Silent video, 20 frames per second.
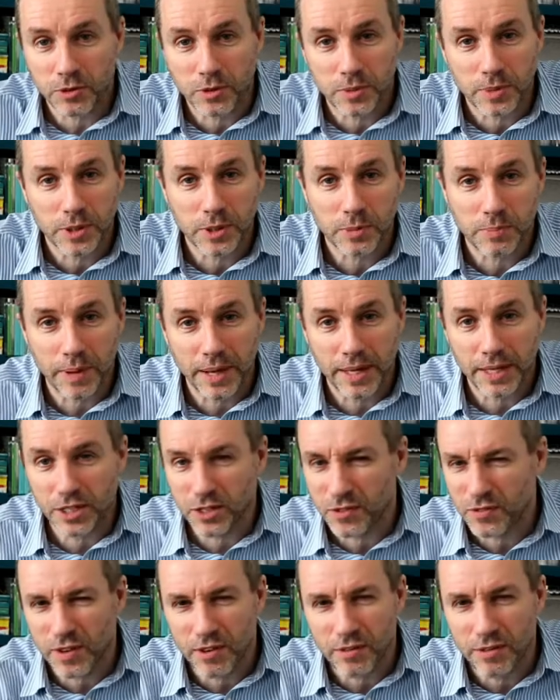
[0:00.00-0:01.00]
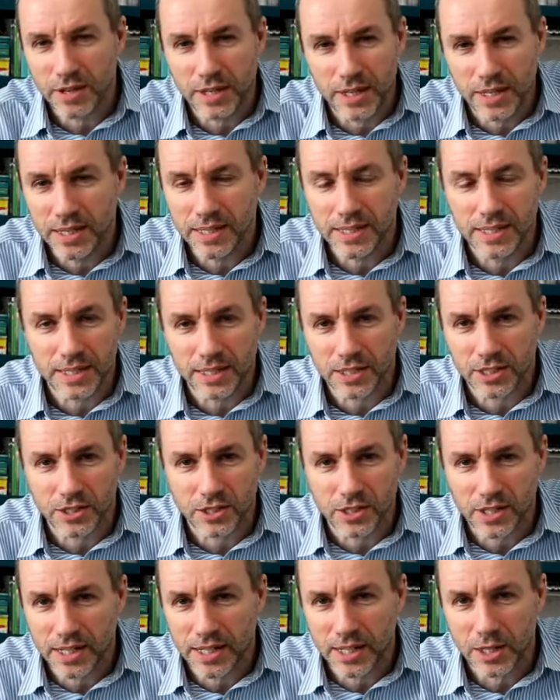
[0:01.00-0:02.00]
or Twitter page. It's very easy, it's
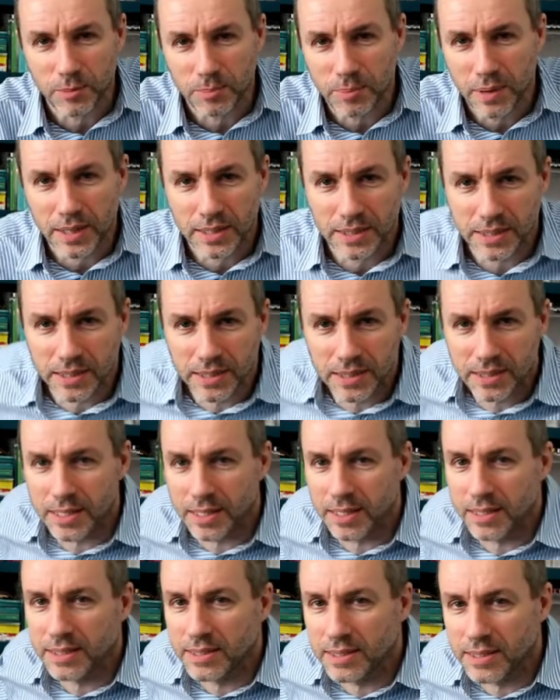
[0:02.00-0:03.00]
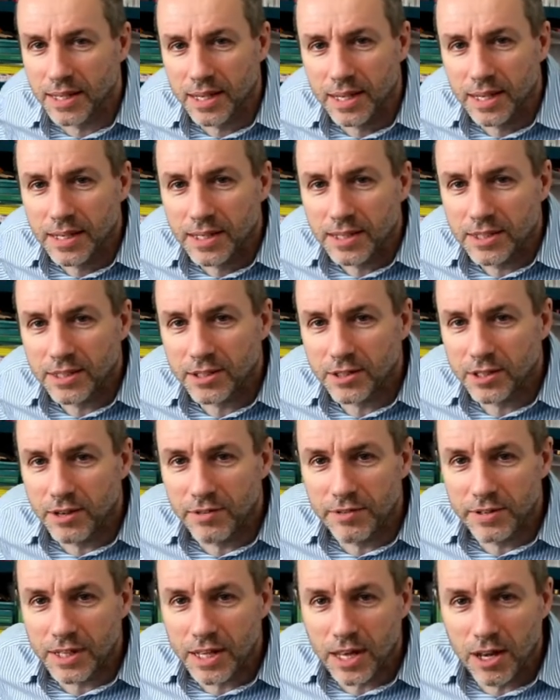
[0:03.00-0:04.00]
just a click of buttons these days, so
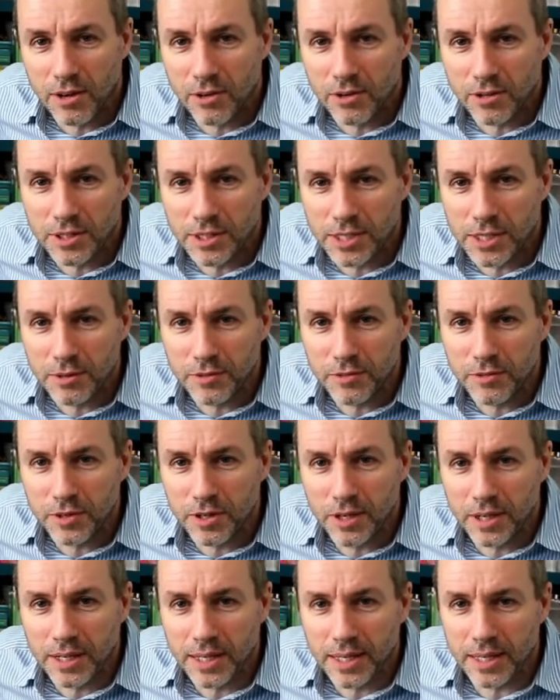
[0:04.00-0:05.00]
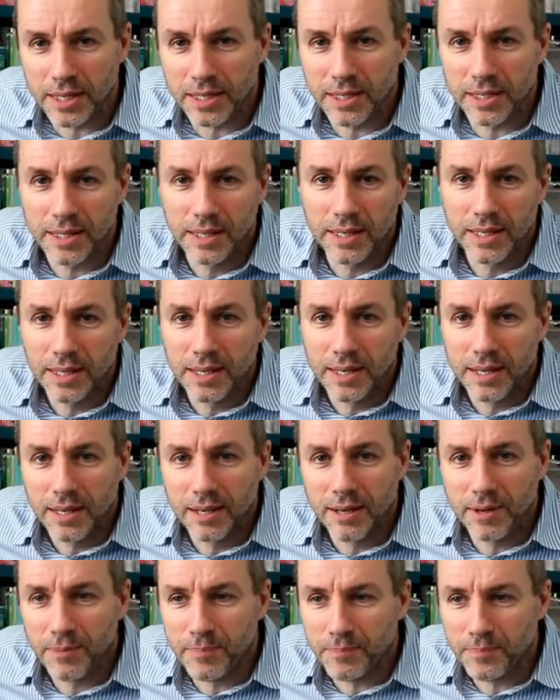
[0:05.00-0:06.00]
give it a go, see if you like it.
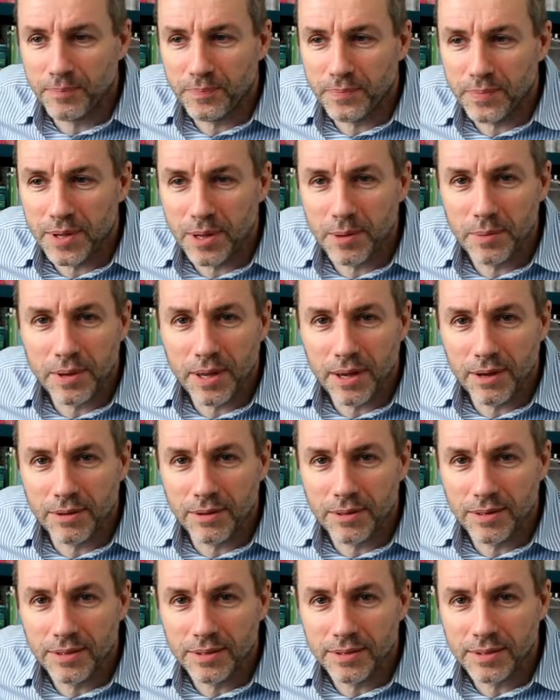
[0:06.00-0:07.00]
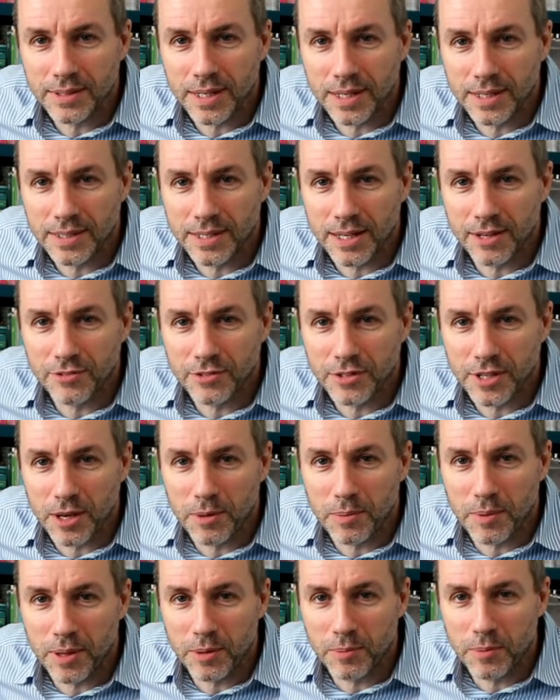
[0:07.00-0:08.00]
There we go, stay safe, stay
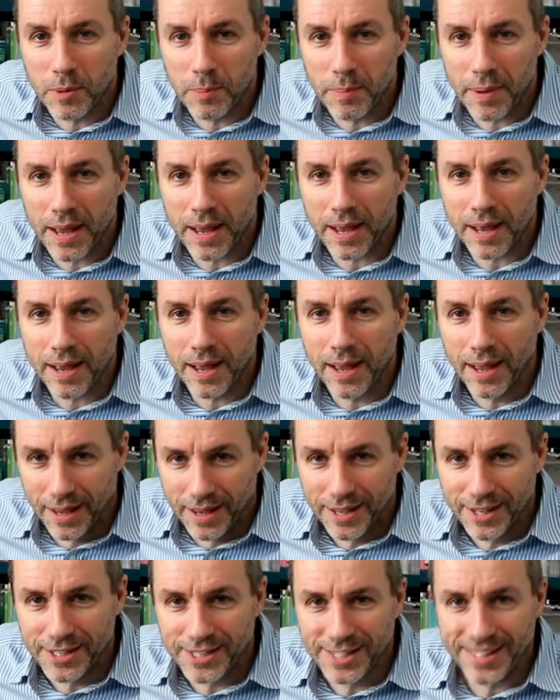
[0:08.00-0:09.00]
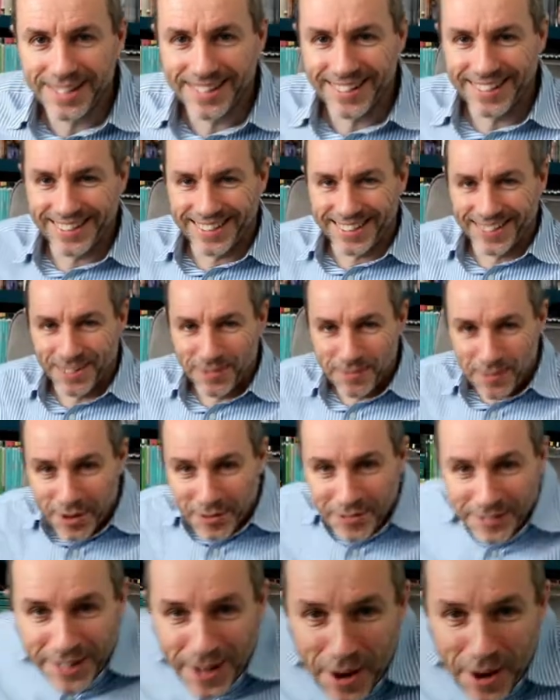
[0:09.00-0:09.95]
well, we're back, see you later, bye for